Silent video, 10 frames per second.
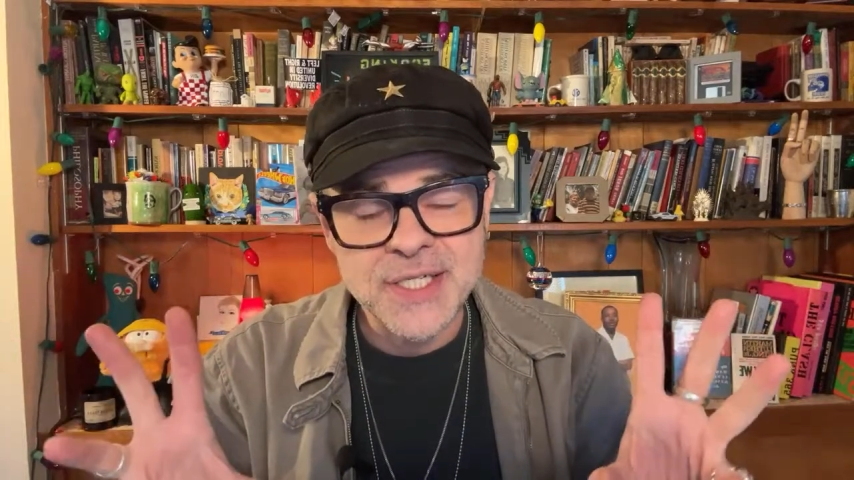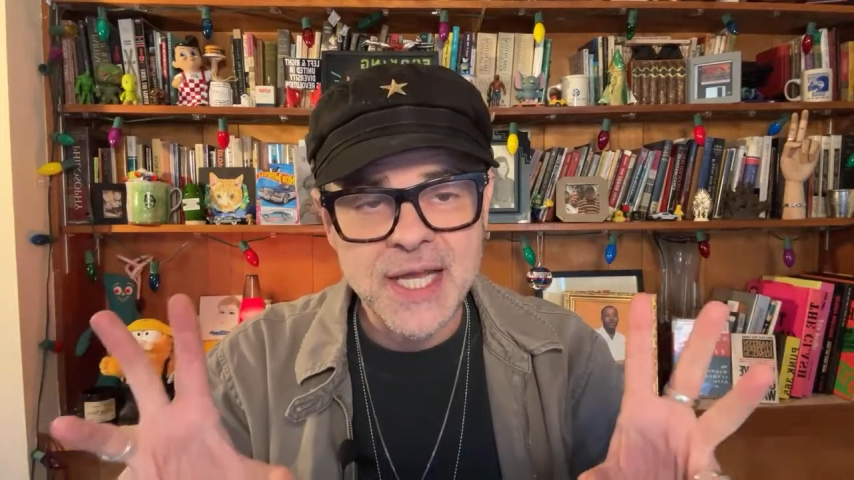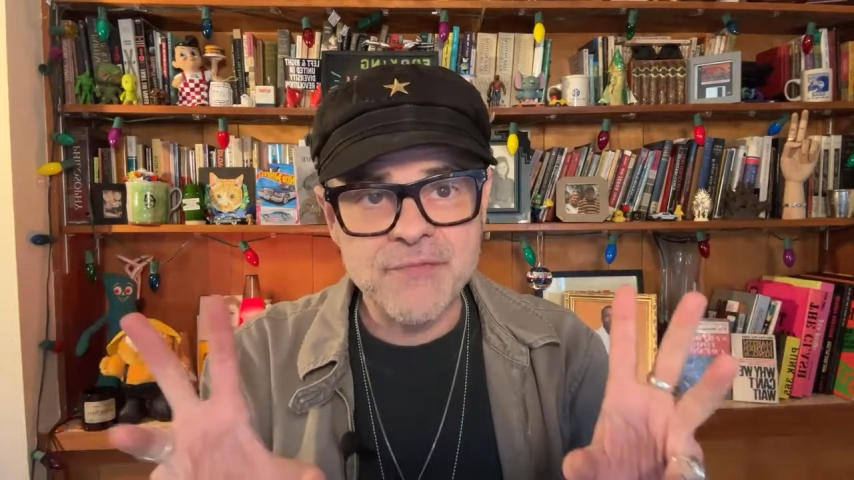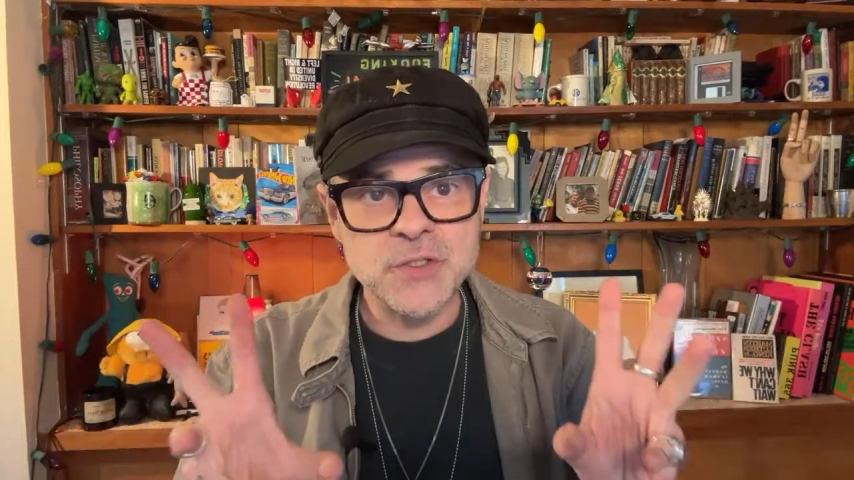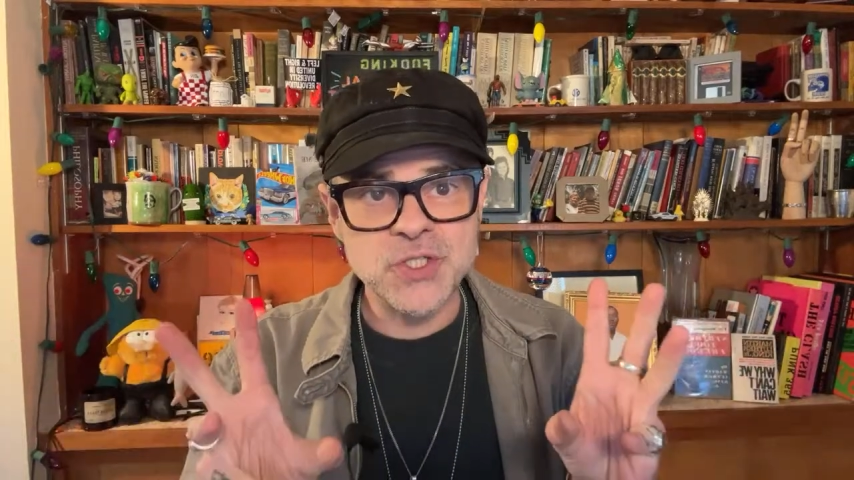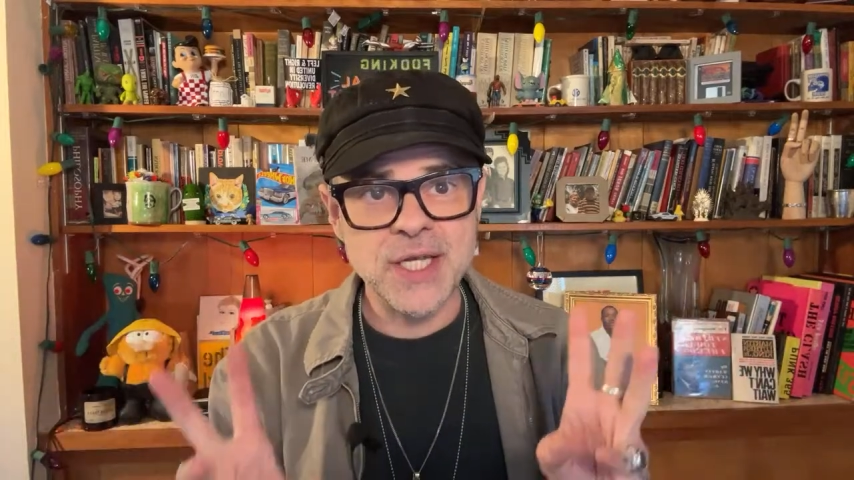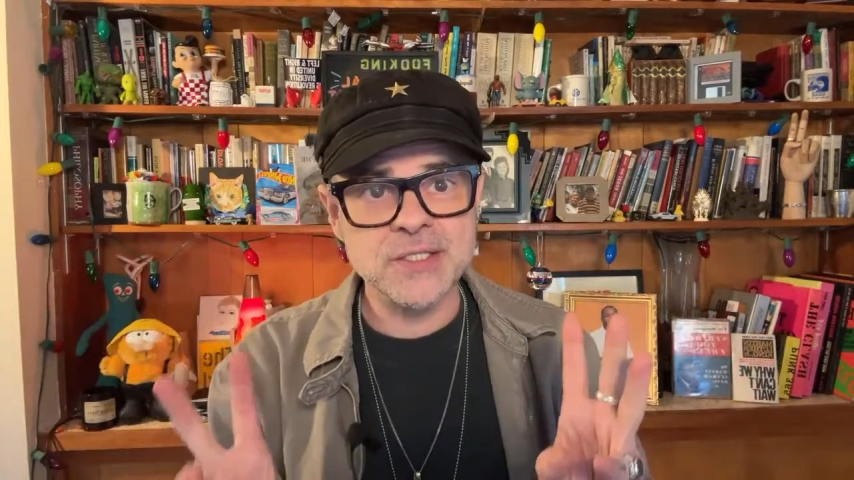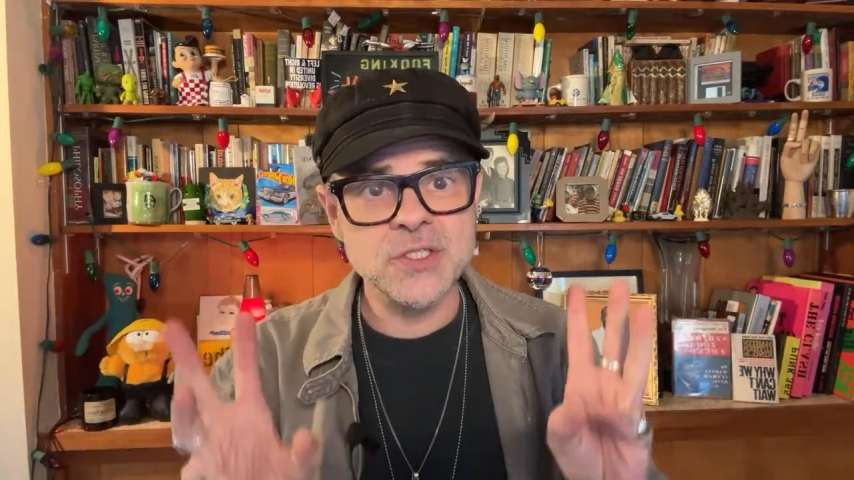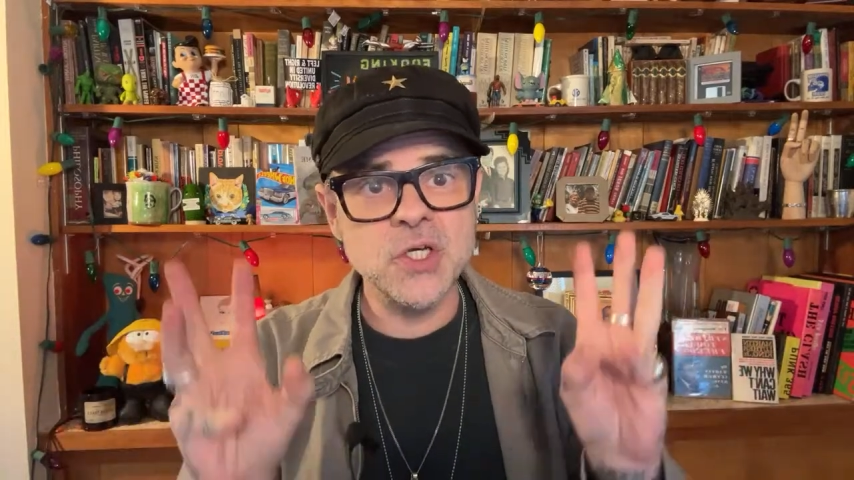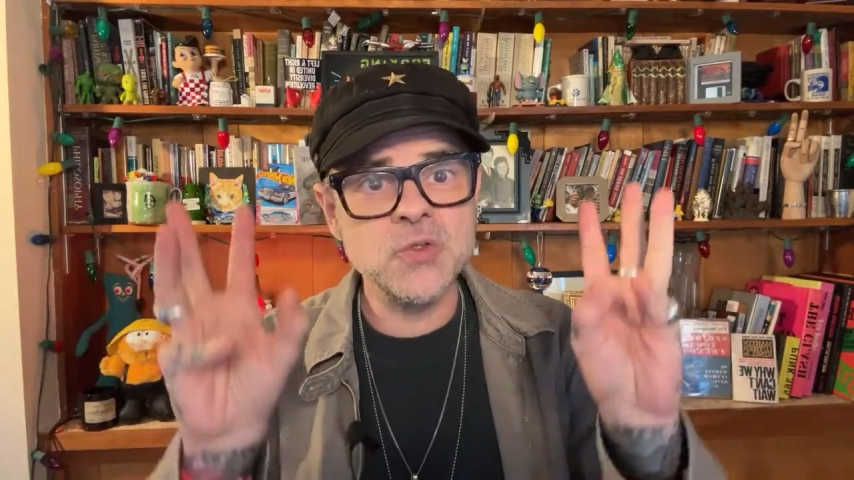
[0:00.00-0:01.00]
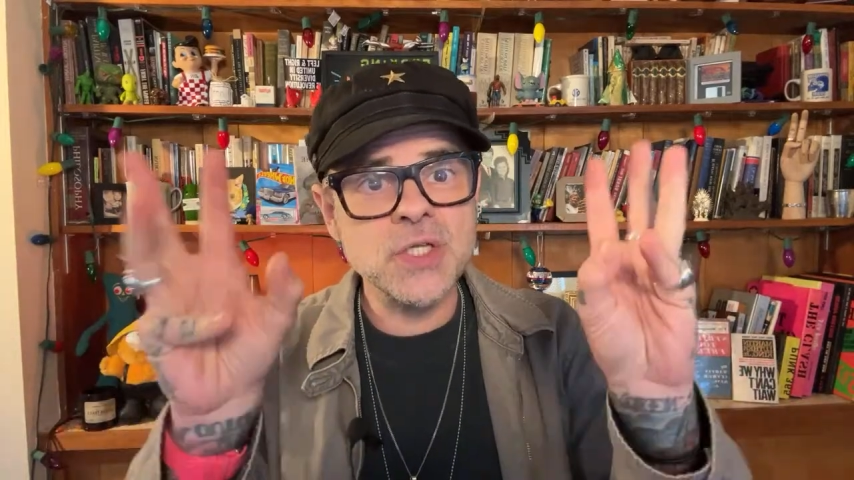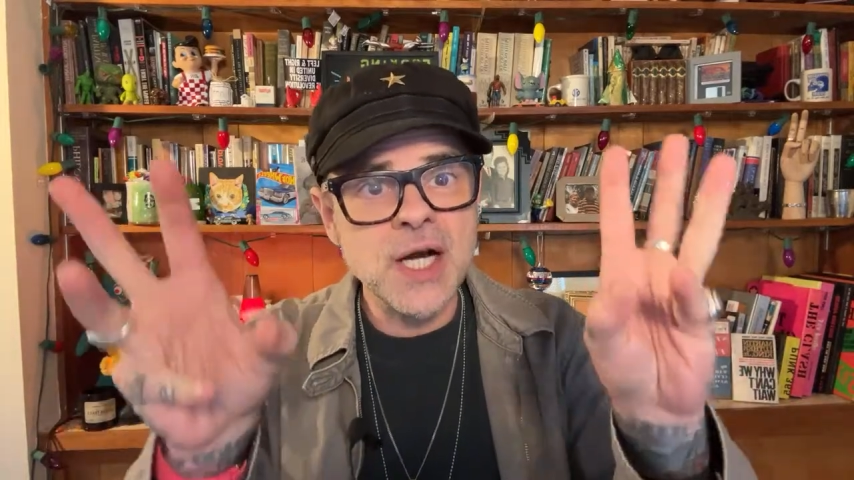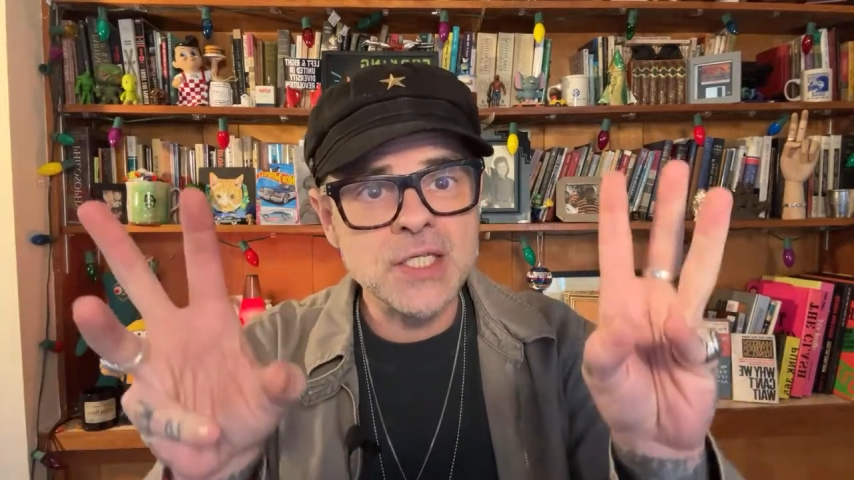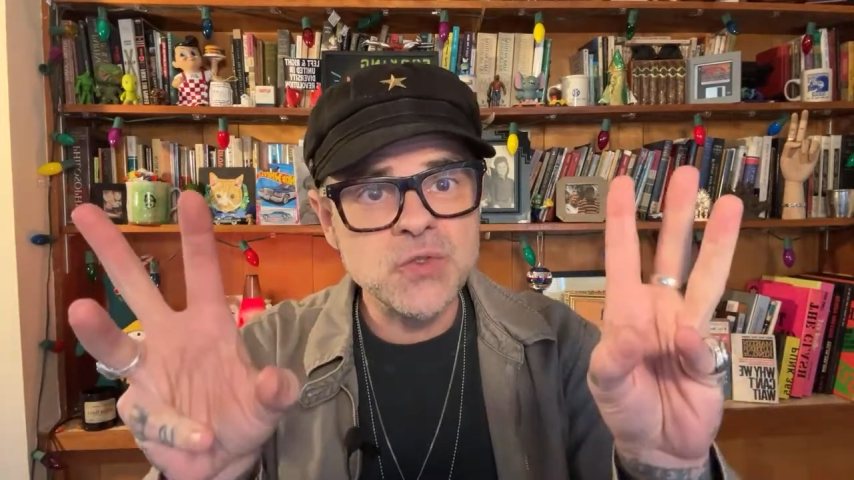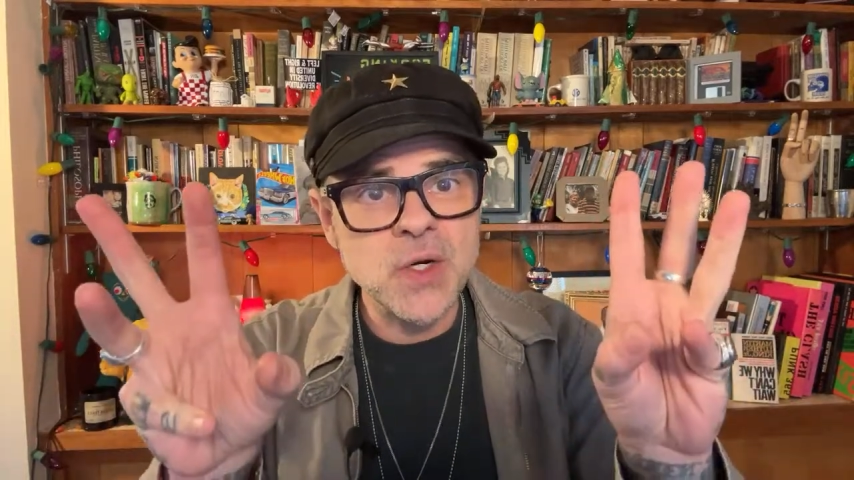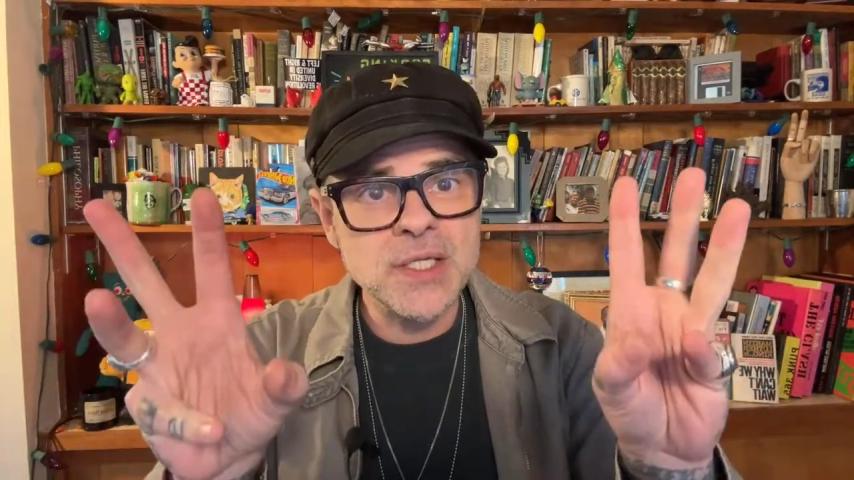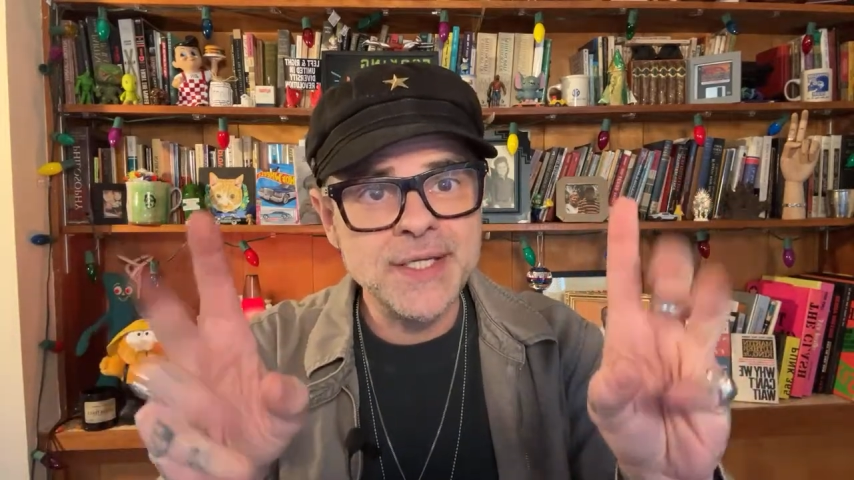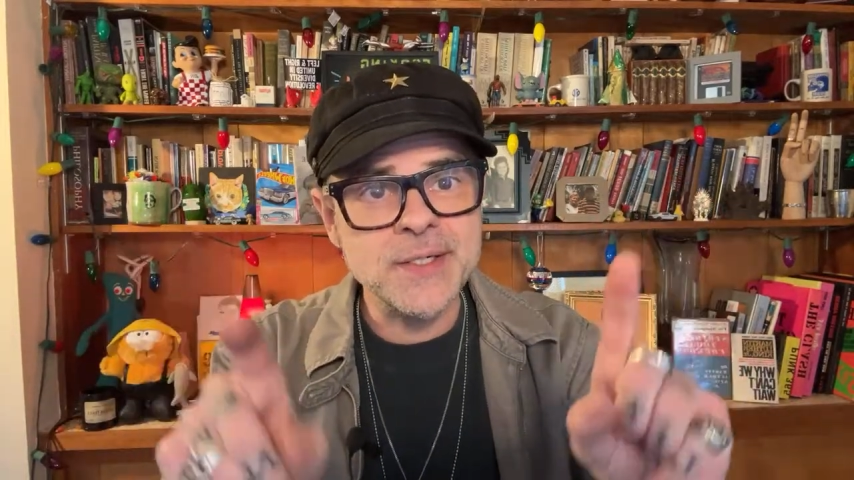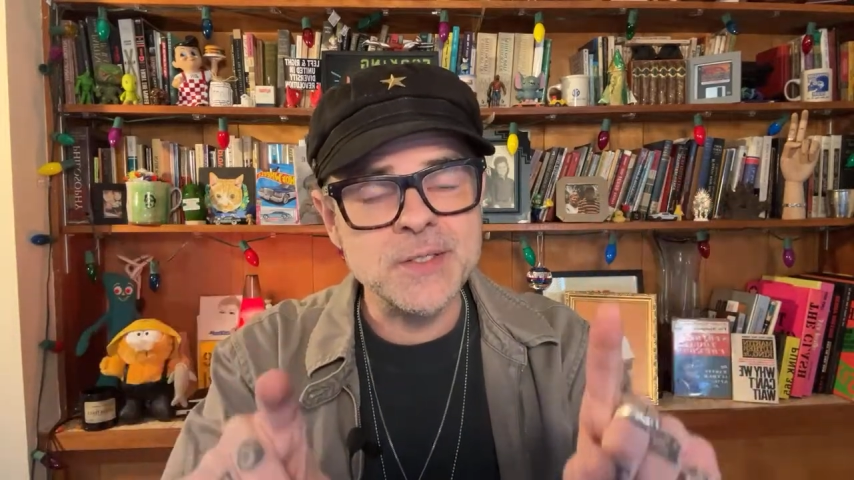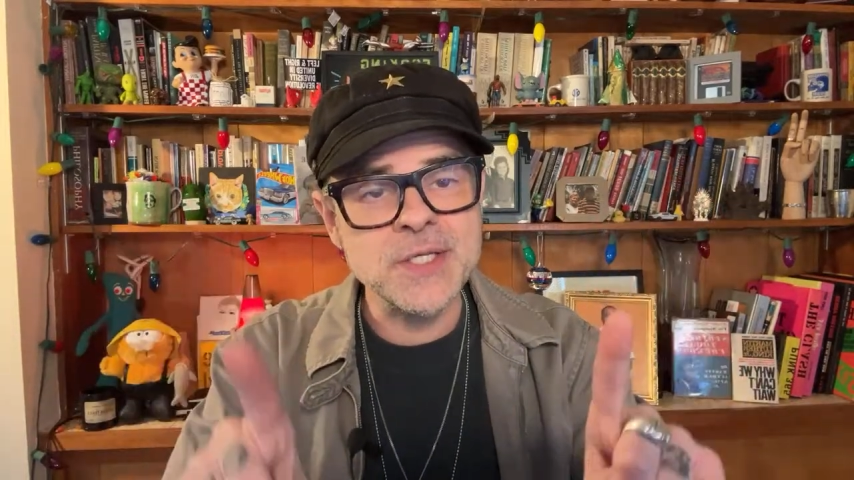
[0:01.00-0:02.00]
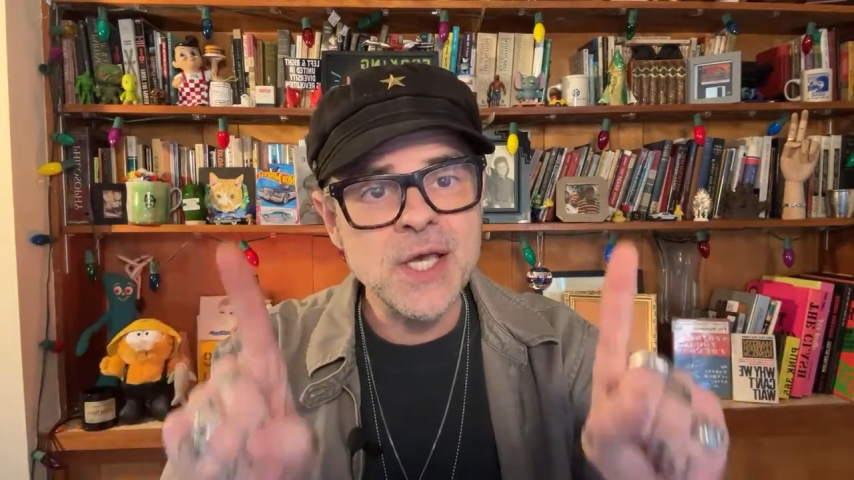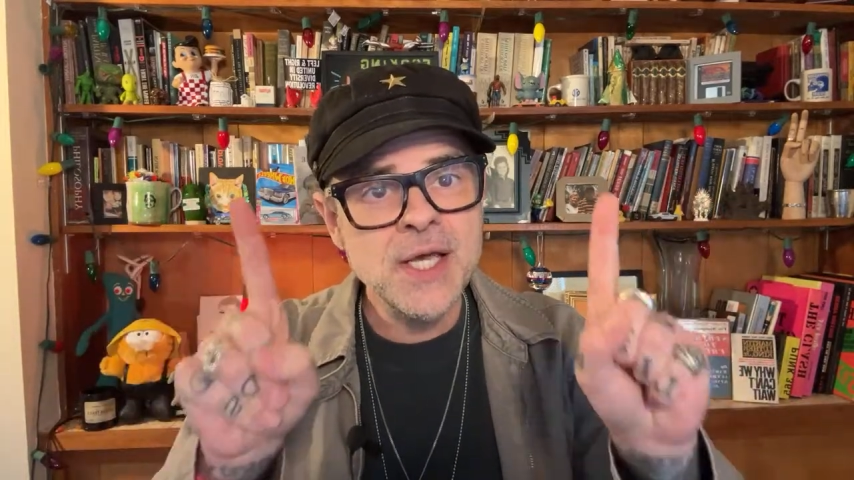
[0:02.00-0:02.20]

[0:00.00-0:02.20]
to have the chance to go talk to our leaders,